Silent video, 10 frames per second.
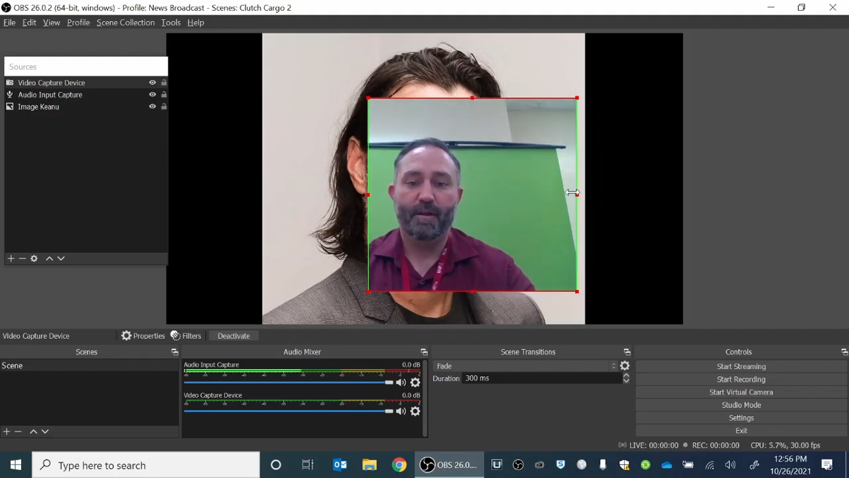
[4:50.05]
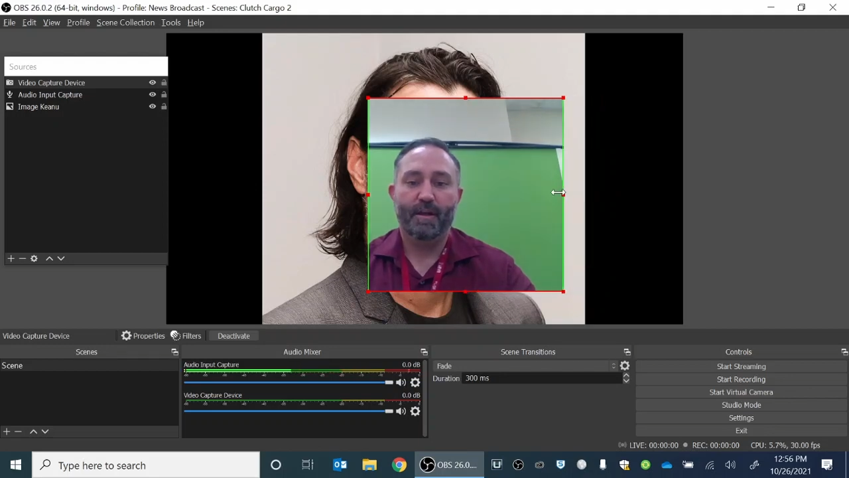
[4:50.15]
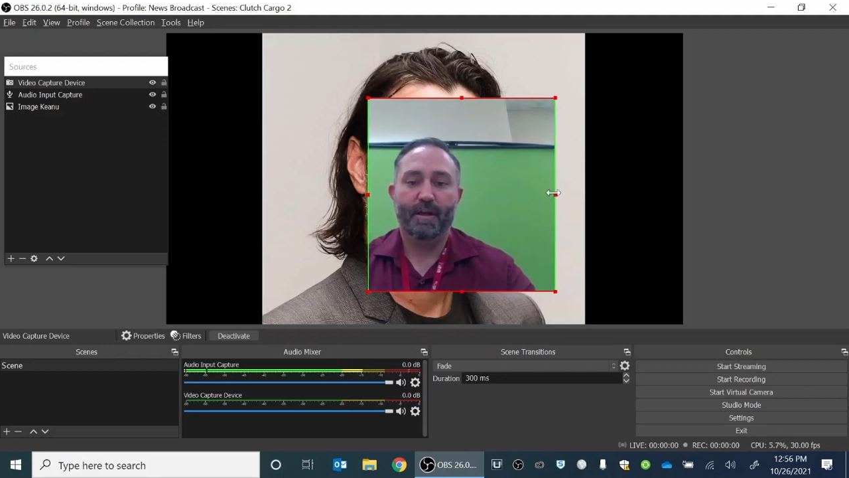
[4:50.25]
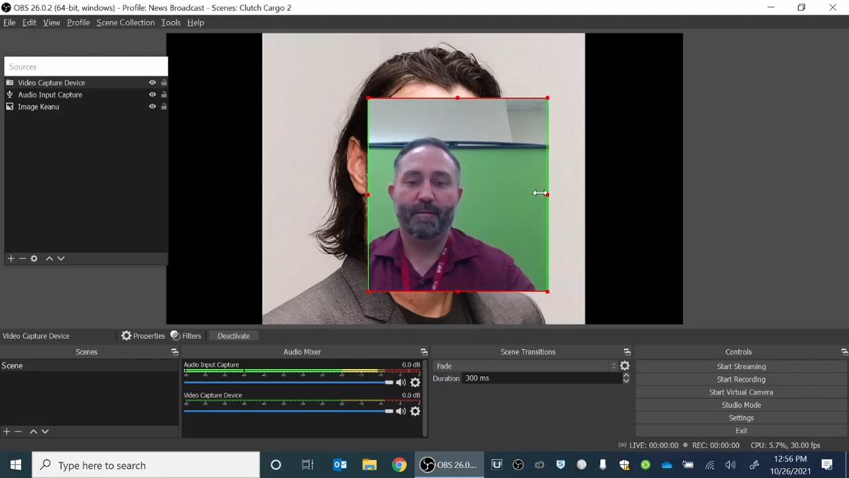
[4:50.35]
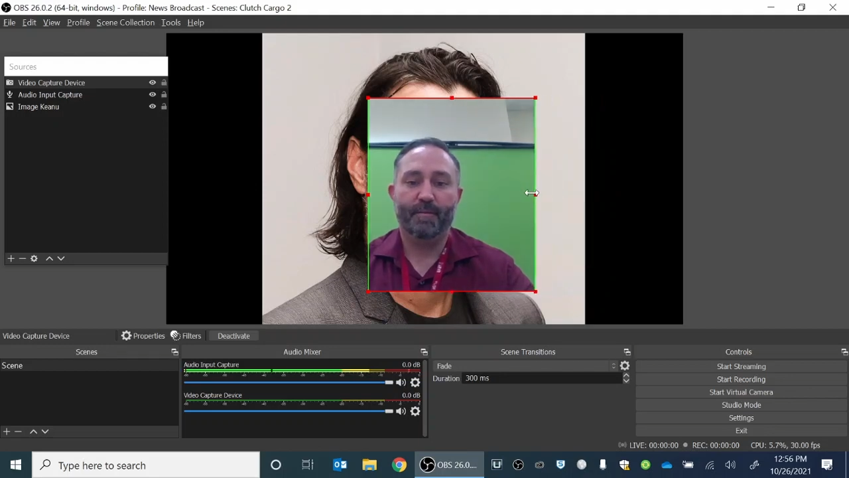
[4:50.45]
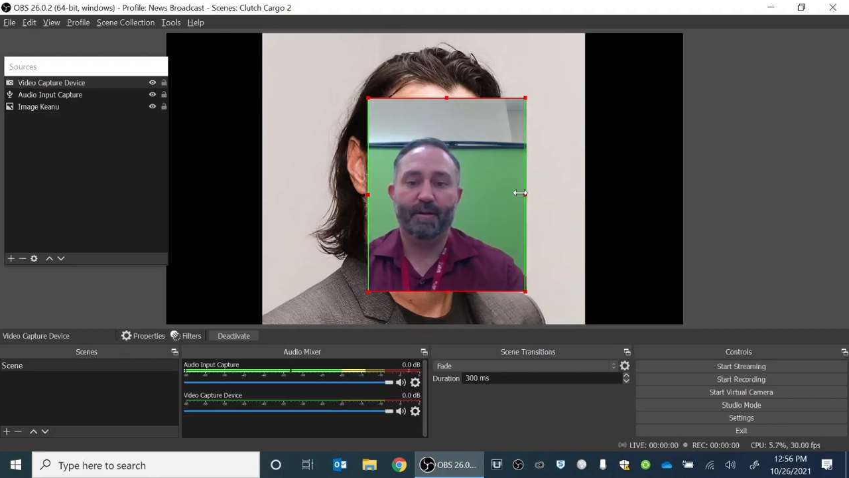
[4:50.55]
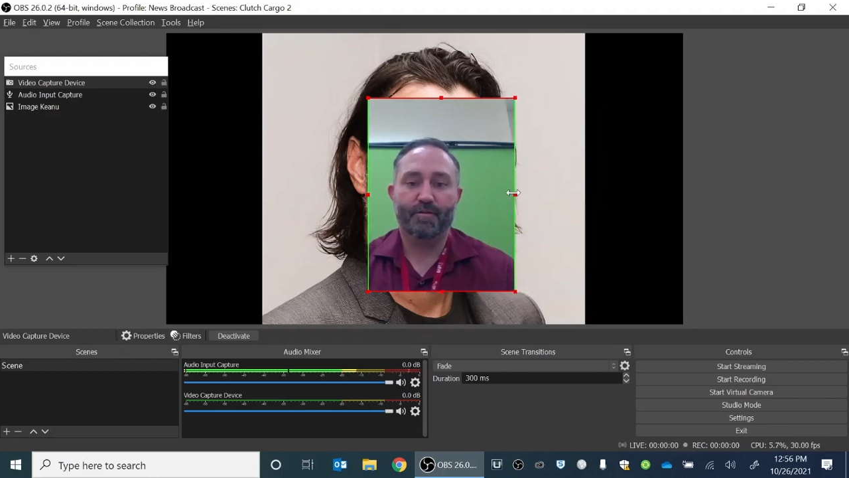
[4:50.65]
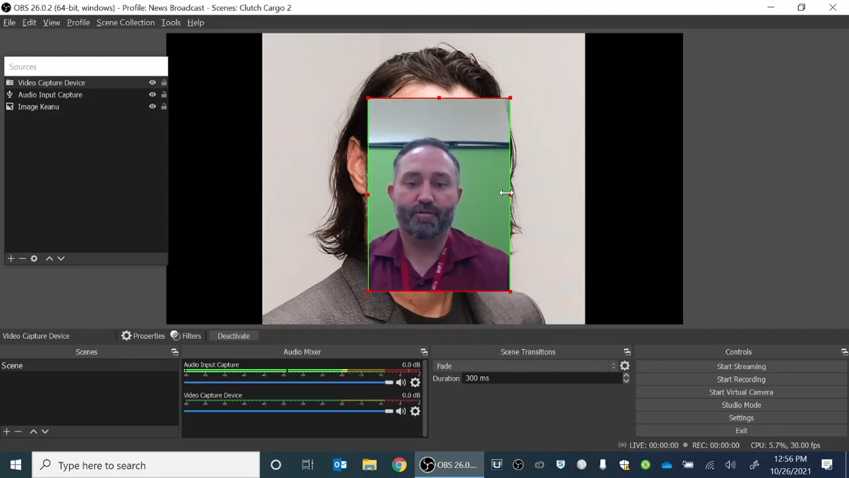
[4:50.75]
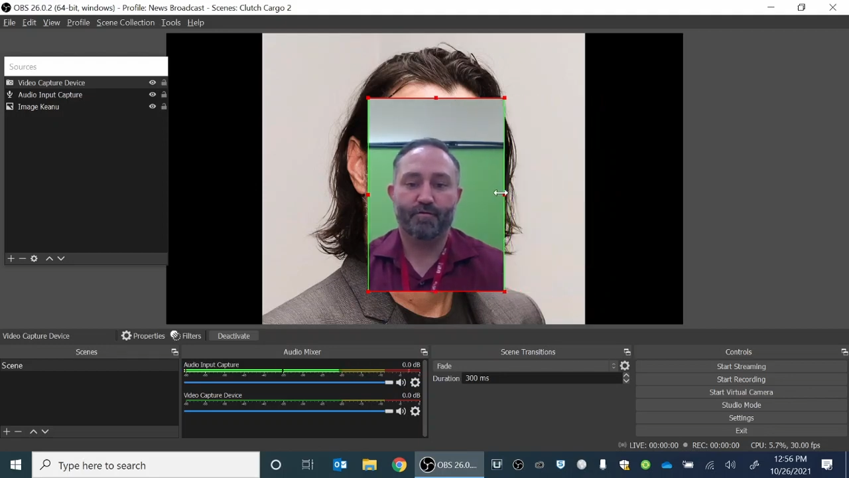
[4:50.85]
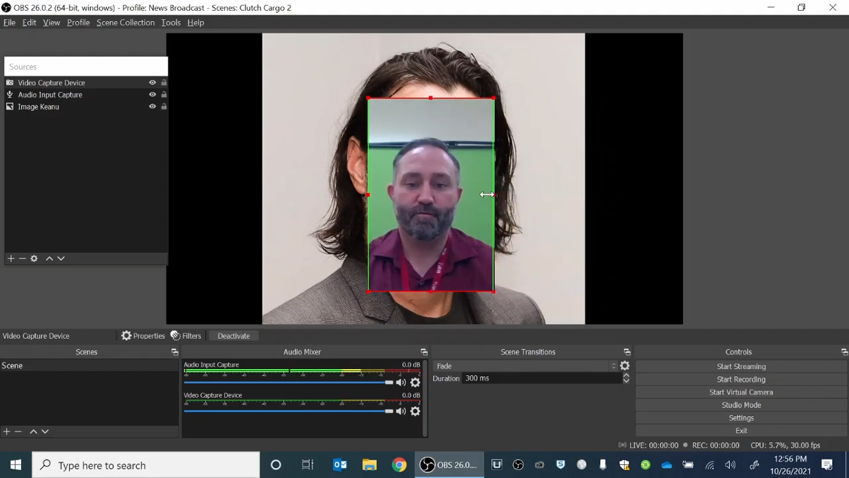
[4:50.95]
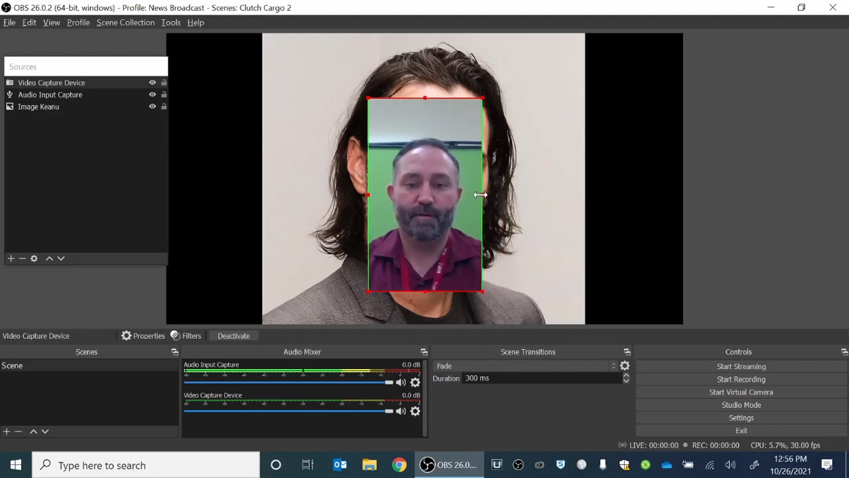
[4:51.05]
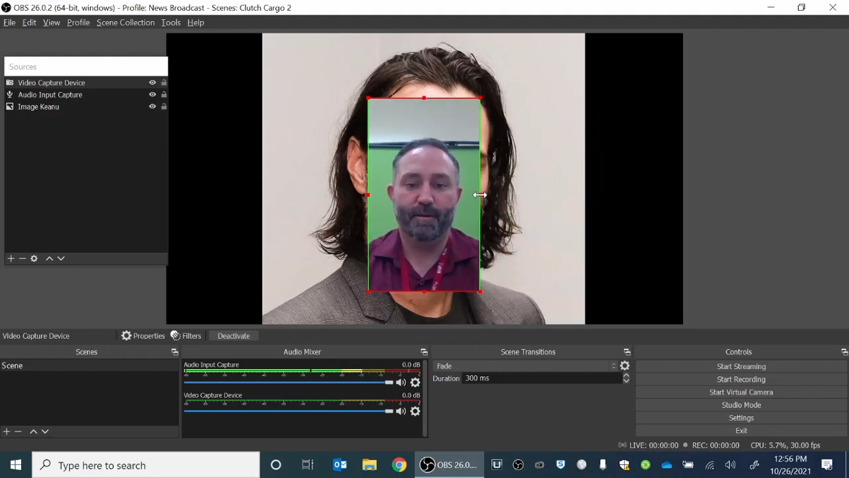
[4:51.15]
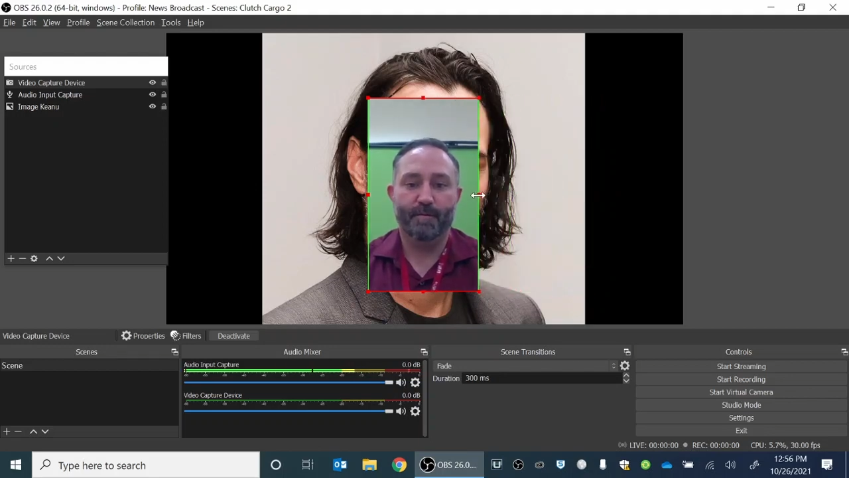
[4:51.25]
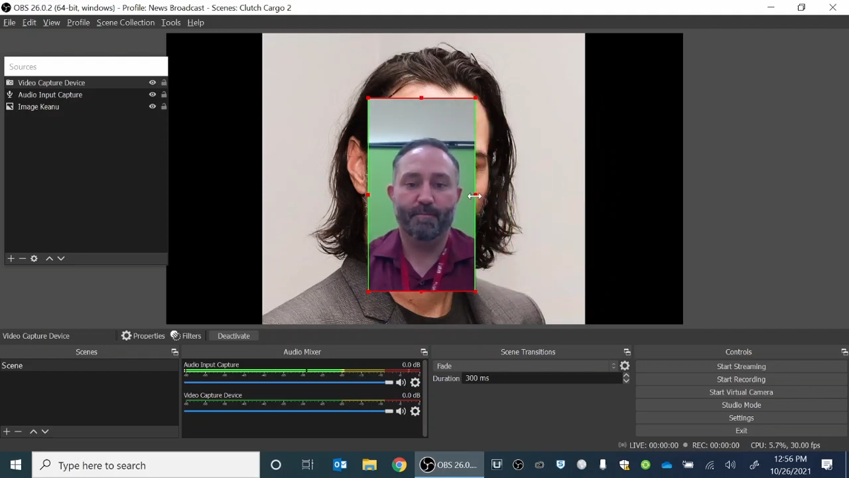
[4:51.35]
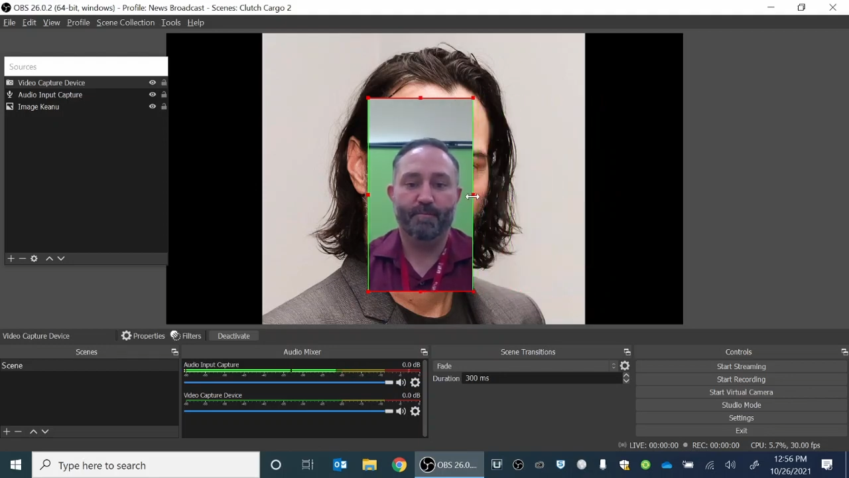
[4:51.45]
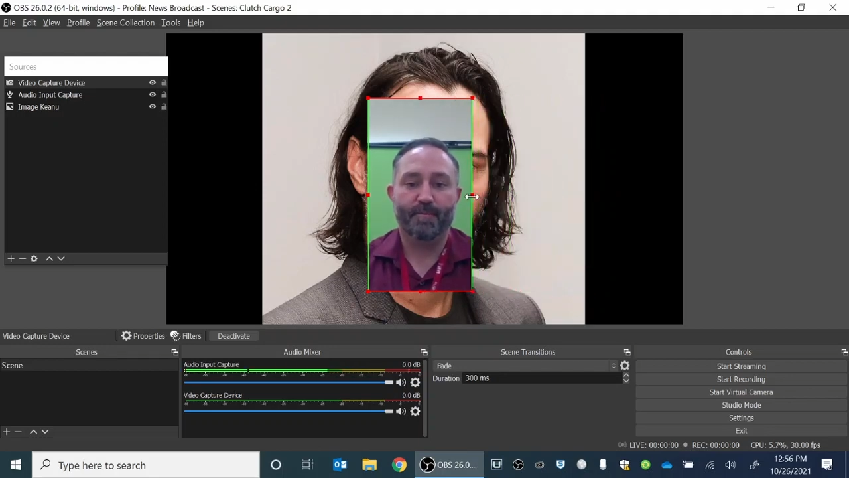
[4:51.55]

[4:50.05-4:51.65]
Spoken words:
and I'm going to trim.